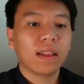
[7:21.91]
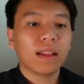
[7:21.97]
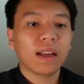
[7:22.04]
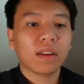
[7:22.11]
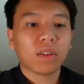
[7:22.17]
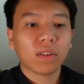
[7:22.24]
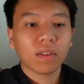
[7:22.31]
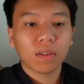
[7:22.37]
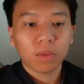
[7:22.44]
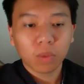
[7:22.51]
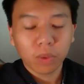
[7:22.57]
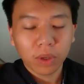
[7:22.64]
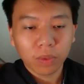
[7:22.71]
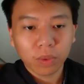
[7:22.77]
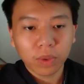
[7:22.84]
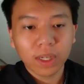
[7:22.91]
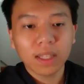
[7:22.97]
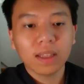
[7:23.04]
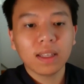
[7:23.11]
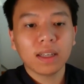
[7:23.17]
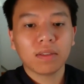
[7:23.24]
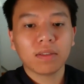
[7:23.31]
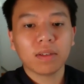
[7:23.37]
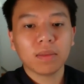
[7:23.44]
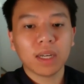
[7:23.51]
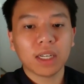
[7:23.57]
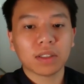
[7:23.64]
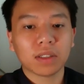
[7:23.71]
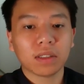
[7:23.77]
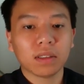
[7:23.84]
And that's, we read the
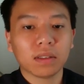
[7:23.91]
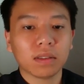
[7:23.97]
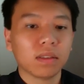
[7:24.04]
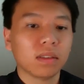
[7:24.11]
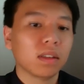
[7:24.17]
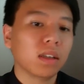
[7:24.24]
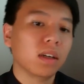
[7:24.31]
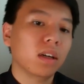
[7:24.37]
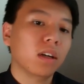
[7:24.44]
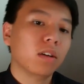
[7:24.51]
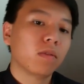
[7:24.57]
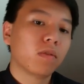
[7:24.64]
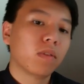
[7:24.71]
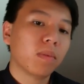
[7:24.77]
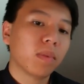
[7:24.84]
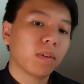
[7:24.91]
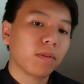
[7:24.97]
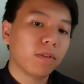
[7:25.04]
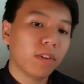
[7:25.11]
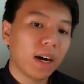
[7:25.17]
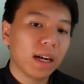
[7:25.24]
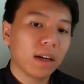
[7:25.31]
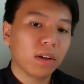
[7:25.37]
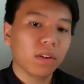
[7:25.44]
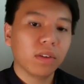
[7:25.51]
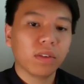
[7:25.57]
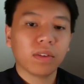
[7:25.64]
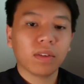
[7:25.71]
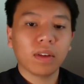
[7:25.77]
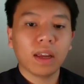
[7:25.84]
information from the
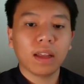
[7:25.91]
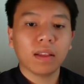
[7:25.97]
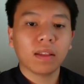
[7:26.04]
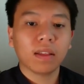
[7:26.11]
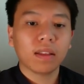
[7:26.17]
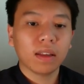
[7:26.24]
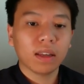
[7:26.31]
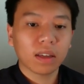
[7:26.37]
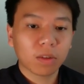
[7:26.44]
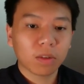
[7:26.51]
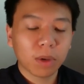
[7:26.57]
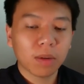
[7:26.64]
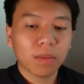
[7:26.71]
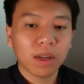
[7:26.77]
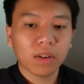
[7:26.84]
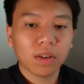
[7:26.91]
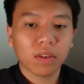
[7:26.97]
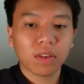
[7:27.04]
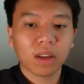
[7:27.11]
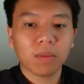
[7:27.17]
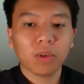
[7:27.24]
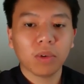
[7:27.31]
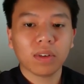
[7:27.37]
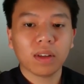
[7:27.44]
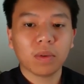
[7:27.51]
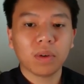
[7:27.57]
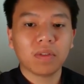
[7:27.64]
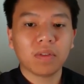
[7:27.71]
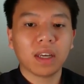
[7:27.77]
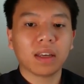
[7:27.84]
files and the experimental samples that
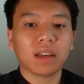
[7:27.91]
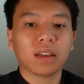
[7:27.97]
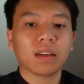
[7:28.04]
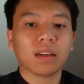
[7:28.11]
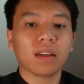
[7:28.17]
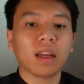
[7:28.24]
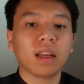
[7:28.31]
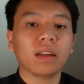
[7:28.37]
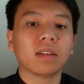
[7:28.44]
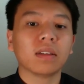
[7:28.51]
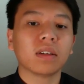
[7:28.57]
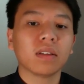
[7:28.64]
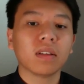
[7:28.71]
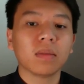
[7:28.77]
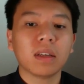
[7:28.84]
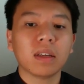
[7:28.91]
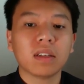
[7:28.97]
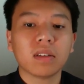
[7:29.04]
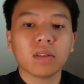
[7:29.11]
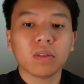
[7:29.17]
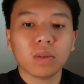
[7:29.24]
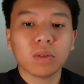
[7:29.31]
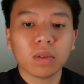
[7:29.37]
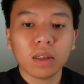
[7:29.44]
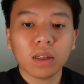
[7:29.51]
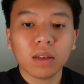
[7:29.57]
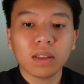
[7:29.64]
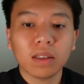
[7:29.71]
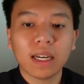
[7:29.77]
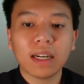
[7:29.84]
we've taken and turn them into
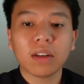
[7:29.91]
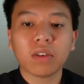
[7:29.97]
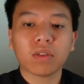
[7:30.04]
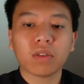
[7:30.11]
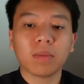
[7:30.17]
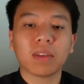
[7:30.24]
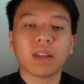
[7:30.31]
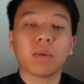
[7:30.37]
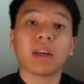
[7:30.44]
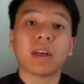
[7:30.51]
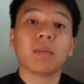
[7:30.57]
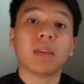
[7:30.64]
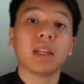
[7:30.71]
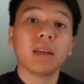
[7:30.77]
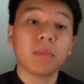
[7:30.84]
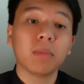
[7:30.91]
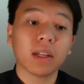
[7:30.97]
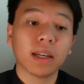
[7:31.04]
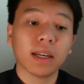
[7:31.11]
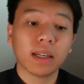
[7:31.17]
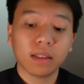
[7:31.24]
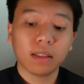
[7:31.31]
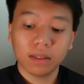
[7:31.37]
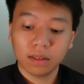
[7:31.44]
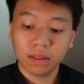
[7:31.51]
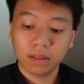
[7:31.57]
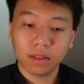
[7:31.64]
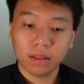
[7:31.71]
data streams that we can manipulate.